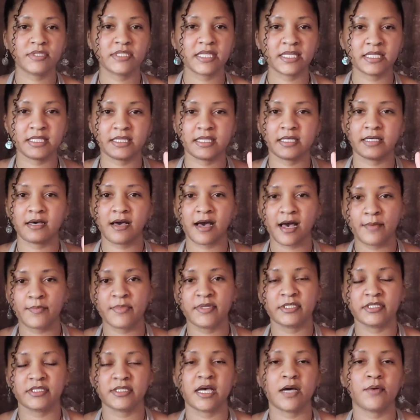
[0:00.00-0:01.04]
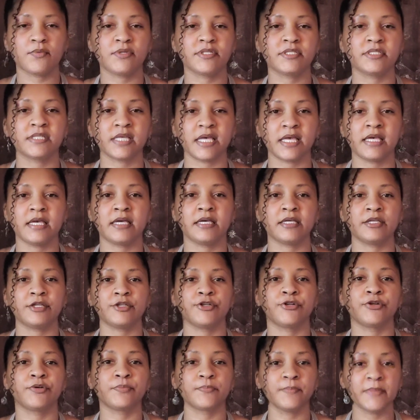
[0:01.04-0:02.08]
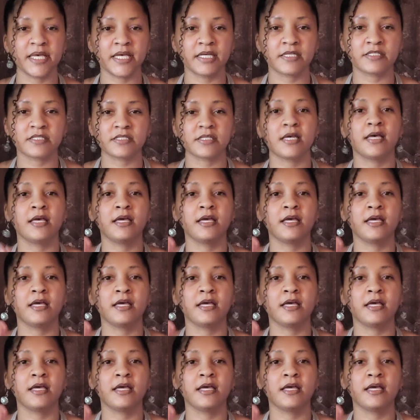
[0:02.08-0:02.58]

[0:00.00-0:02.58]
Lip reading: in the comments that were saying you're mixed,